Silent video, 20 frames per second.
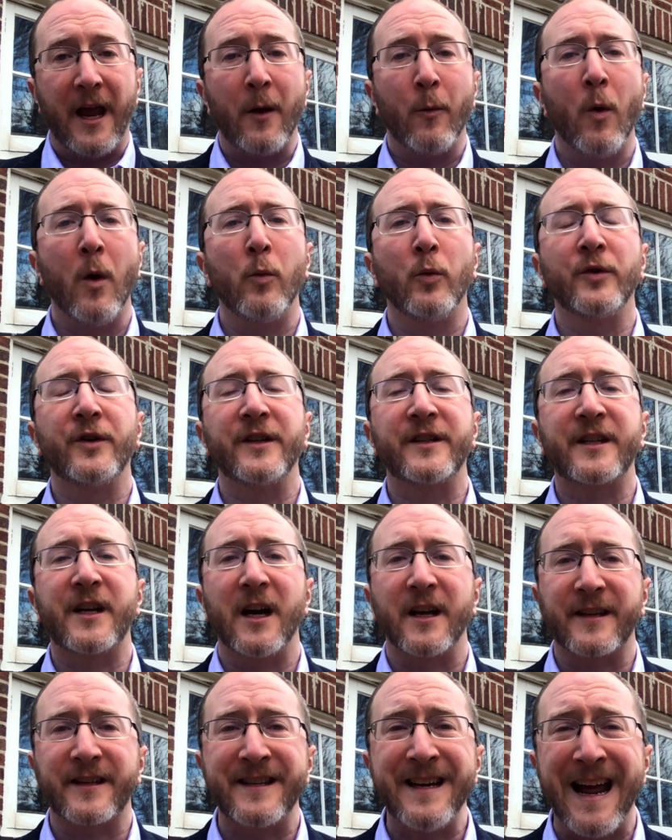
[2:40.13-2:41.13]
And what we'll
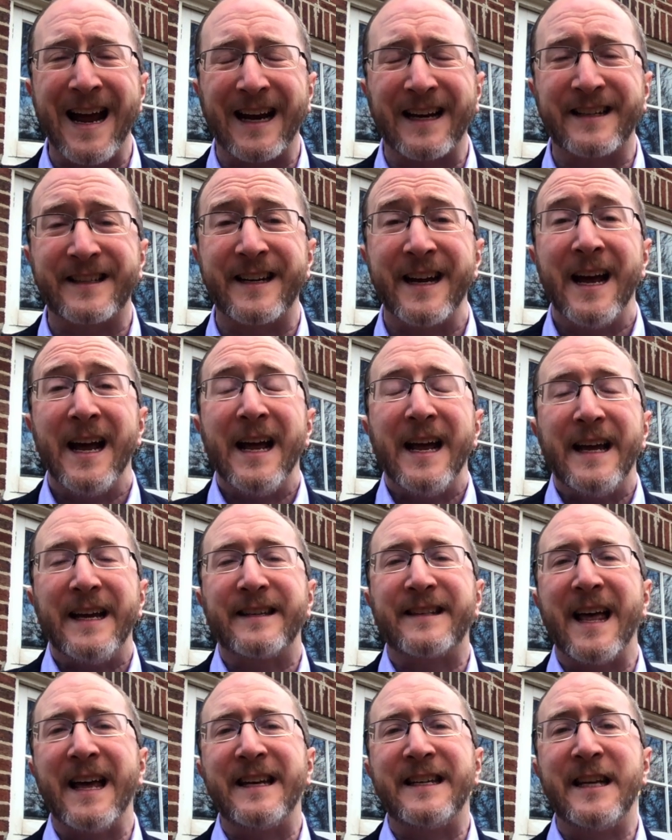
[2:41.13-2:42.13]
discuss next
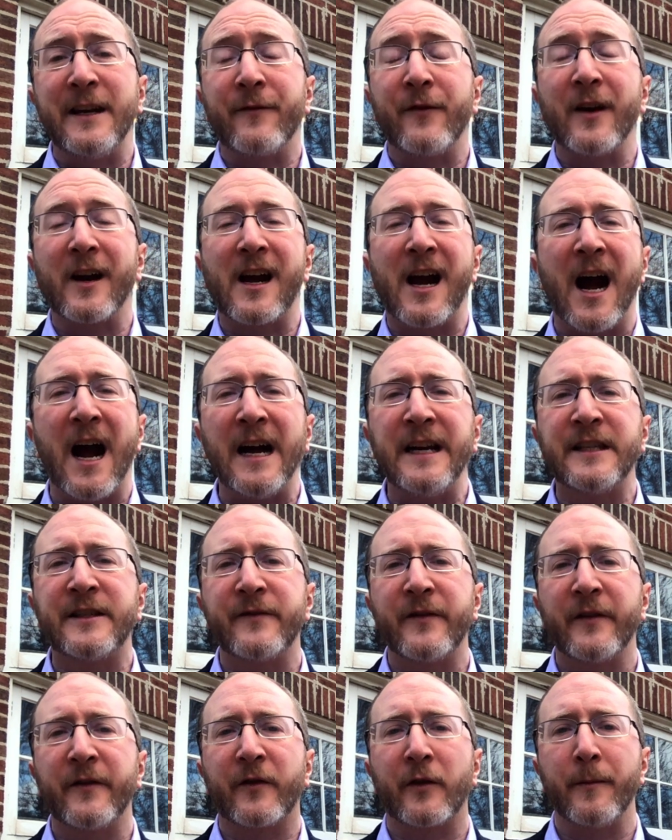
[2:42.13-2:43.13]
is that different kinds
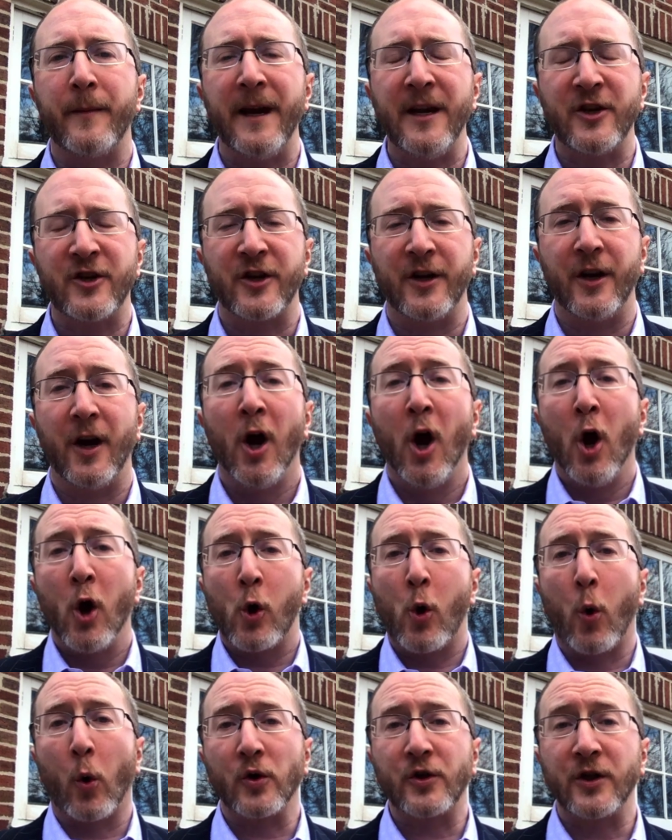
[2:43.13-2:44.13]
of information
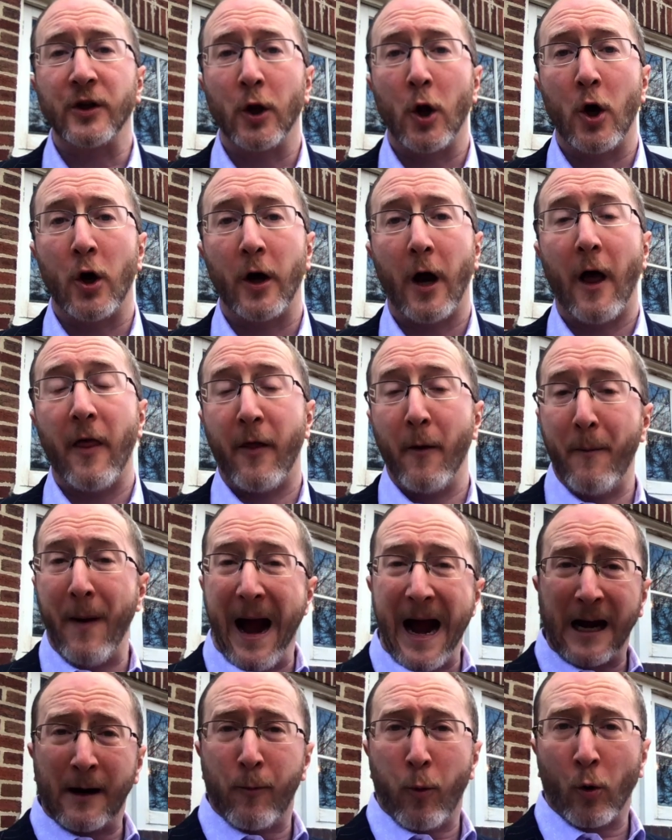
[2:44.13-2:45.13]
course along the
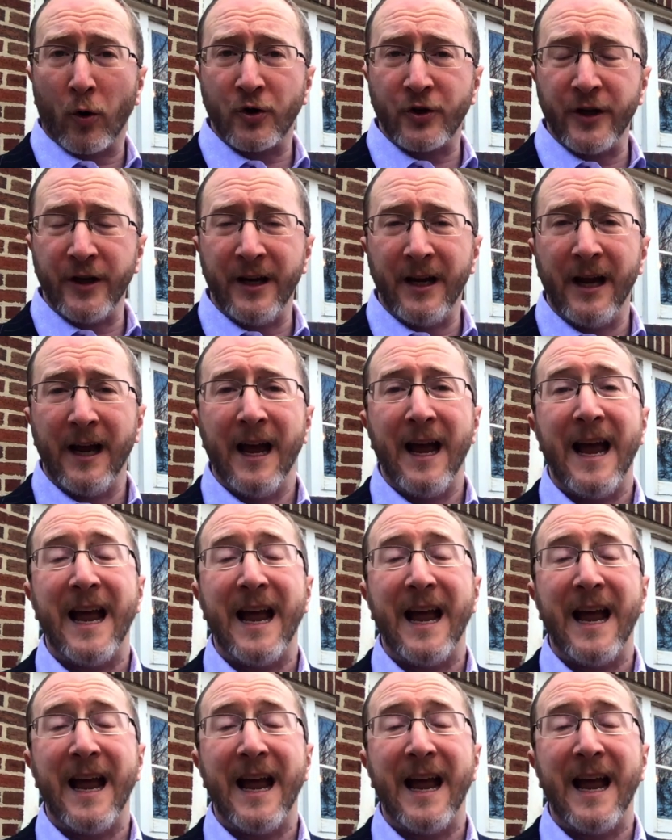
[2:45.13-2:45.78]
back portion